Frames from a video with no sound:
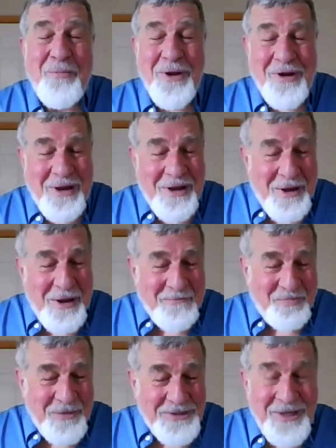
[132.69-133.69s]
But
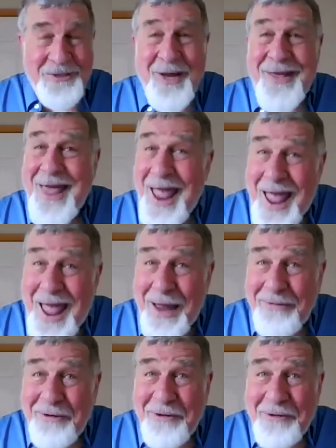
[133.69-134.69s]
since I can't,